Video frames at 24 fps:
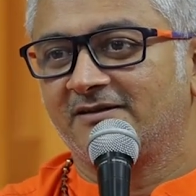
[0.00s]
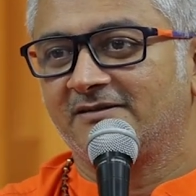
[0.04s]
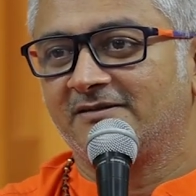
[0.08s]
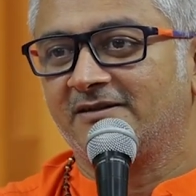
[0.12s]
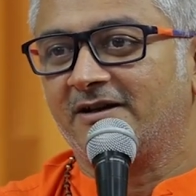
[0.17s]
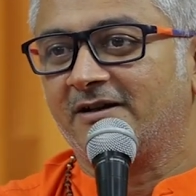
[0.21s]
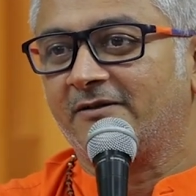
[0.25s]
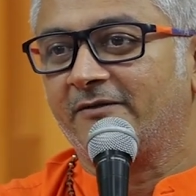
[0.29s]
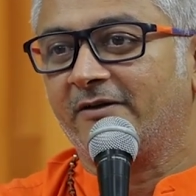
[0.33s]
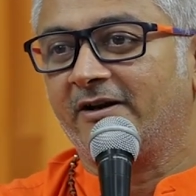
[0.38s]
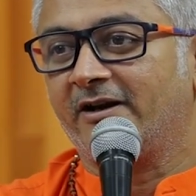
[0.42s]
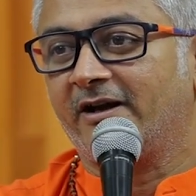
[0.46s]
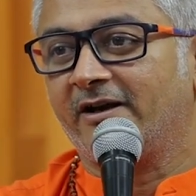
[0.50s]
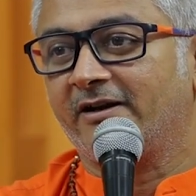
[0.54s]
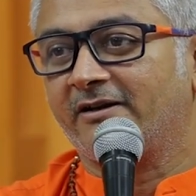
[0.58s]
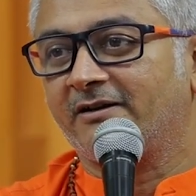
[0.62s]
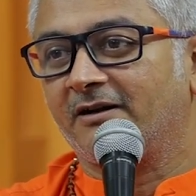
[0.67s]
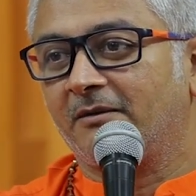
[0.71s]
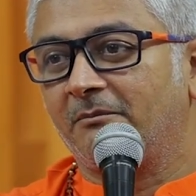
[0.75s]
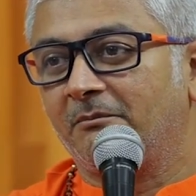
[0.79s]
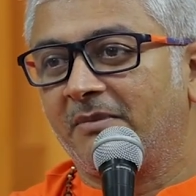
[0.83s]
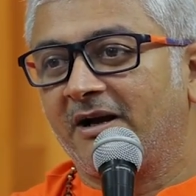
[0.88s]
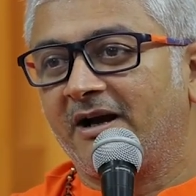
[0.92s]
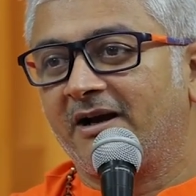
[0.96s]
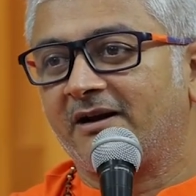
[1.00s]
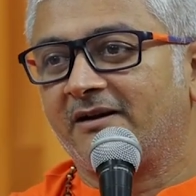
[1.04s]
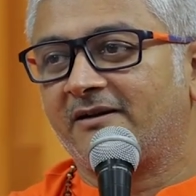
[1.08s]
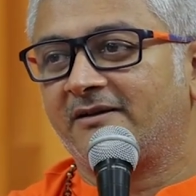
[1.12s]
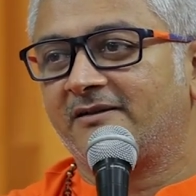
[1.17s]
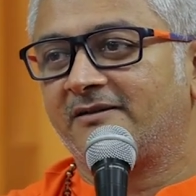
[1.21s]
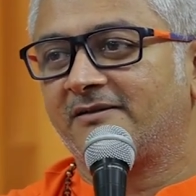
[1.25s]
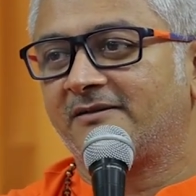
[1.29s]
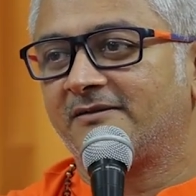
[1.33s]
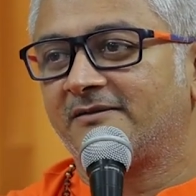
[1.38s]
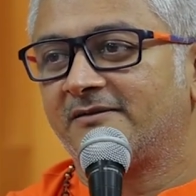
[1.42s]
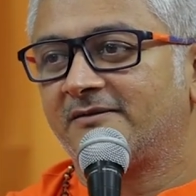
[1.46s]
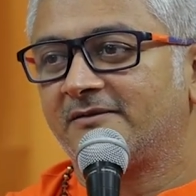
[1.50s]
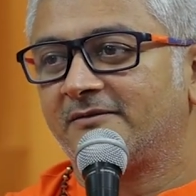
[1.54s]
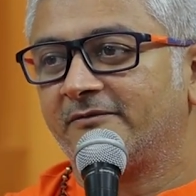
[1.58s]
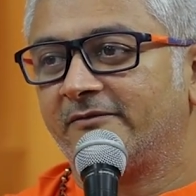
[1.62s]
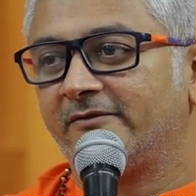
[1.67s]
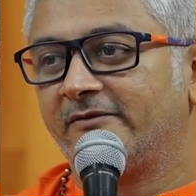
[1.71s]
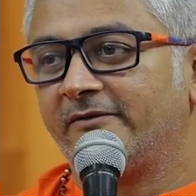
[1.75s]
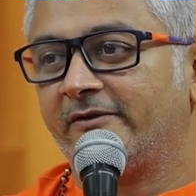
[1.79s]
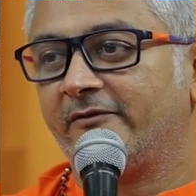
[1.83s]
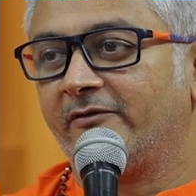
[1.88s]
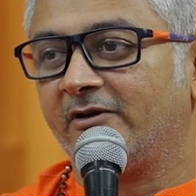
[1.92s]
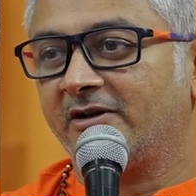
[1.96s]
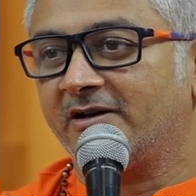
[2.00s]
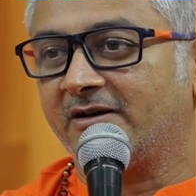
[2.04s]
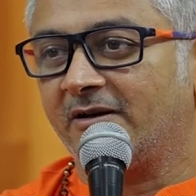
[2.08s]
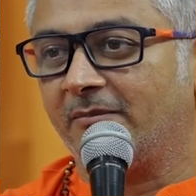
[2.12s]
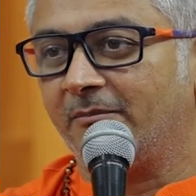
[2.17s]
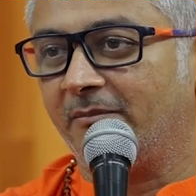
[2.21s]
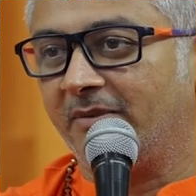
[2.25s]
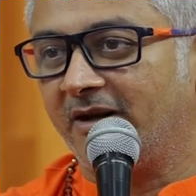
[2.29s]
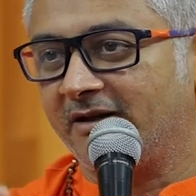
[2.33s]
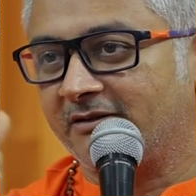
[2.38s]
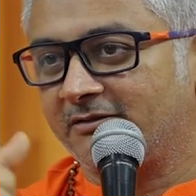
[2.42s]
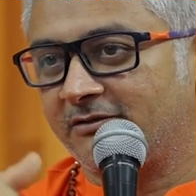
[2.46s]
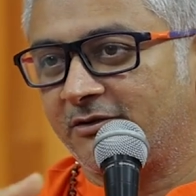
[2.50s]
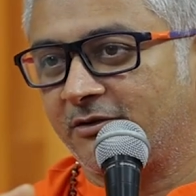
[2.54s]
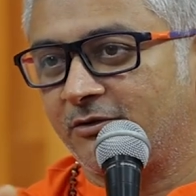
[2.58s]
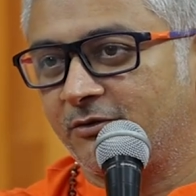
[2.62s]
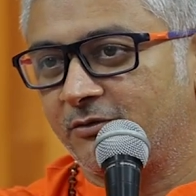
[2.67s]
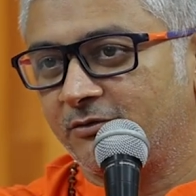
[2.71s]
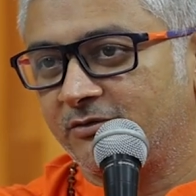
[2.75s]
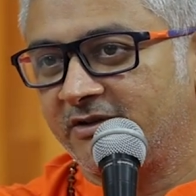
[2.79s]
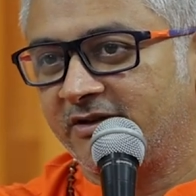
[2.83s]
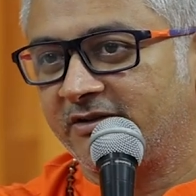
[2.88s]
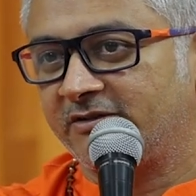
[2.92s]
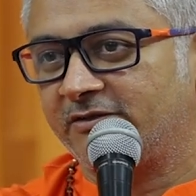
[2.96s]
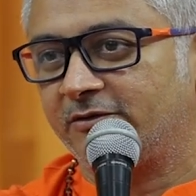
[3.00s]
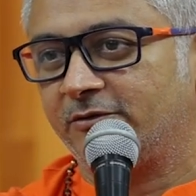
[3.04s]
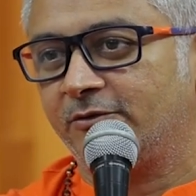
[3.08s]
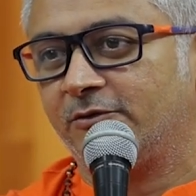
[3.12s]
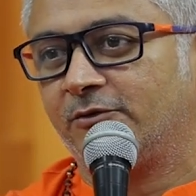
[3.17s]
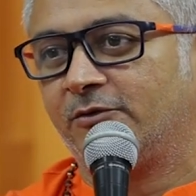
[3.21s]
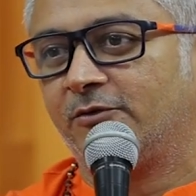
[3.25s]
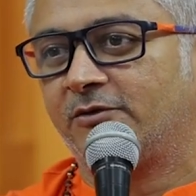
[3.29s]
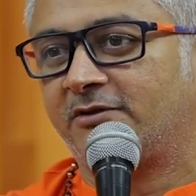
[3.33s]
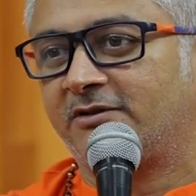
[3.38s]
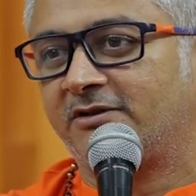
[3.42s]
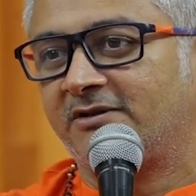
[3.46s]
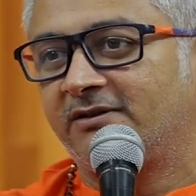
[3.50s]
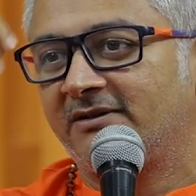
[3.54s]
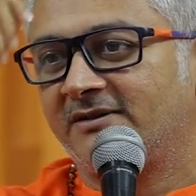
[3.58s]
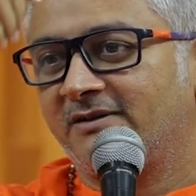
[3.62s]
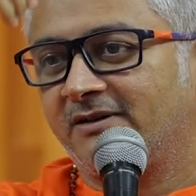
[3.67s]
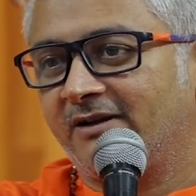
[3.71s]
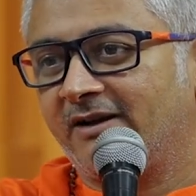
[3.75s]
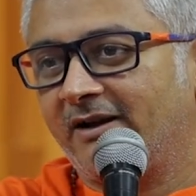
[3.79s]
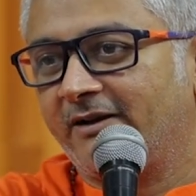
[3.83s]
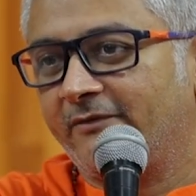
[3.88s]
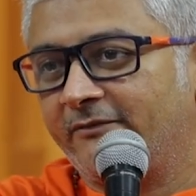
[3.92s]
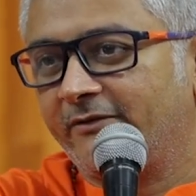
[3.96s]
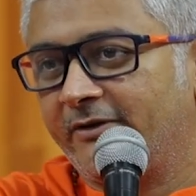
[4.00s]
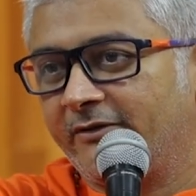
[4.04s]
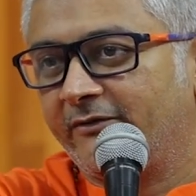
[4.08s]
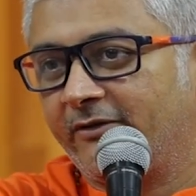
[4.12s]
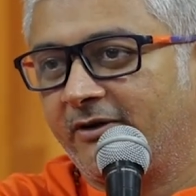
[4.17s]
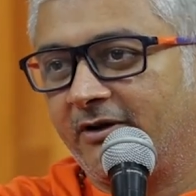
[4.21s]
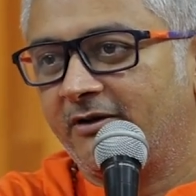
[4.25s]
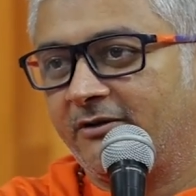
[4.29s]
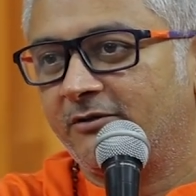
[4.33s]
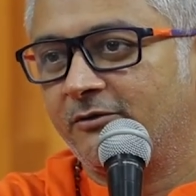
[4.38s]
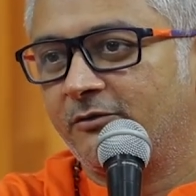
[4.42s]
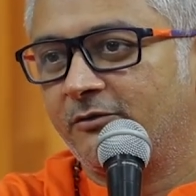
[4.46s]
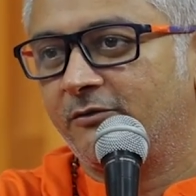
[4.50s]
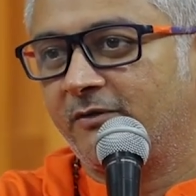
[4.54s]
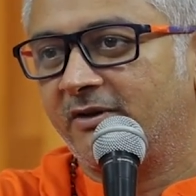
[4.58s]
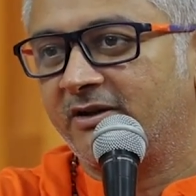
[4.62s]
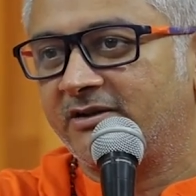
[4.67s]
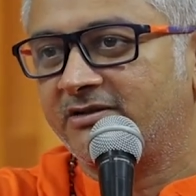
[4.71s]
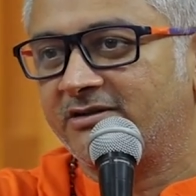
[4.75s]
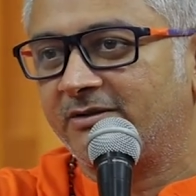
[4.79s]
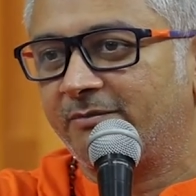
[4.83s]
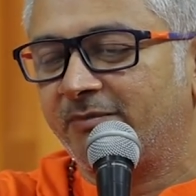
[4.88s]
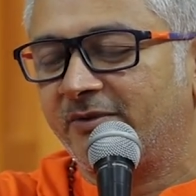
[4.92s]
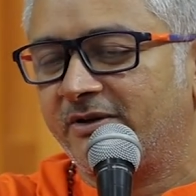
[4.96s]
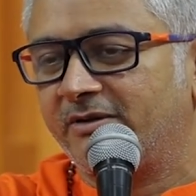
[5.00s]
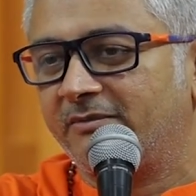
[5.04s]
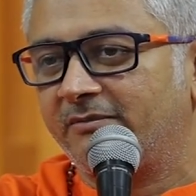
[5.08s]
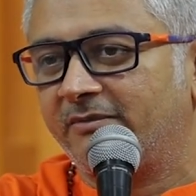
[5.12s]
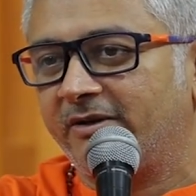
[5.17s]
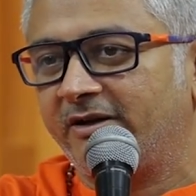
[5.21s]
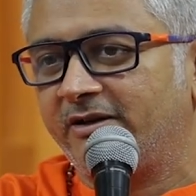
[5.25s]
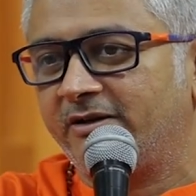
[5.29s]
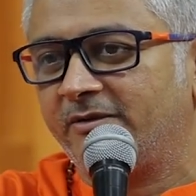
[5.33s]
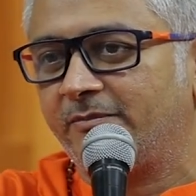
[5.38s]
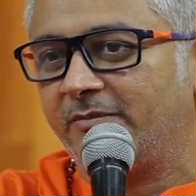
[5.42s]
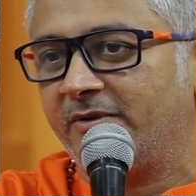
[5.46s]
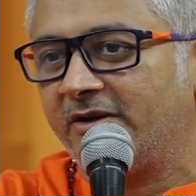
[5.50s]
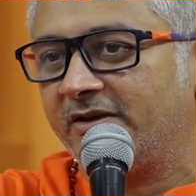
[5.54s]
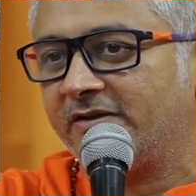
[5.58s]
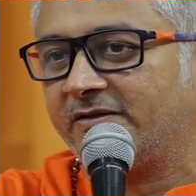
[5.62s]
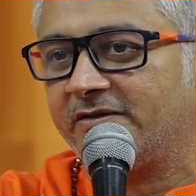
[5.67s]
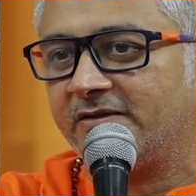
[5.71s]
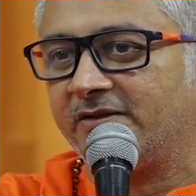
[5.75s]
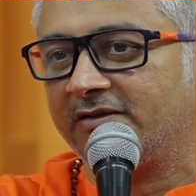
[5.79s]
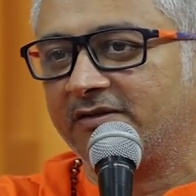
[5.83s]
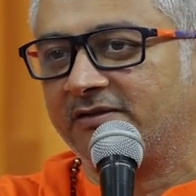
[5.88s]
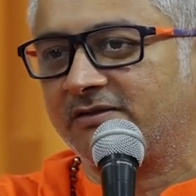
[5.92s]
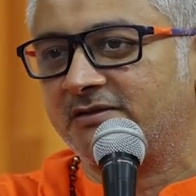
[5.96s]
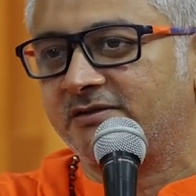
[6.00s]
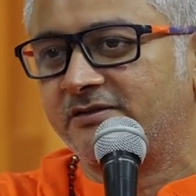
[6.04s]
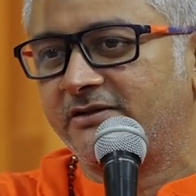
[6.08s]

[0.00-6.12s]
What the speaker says: that when I come back, we will come back through this route and we will do worship in many places,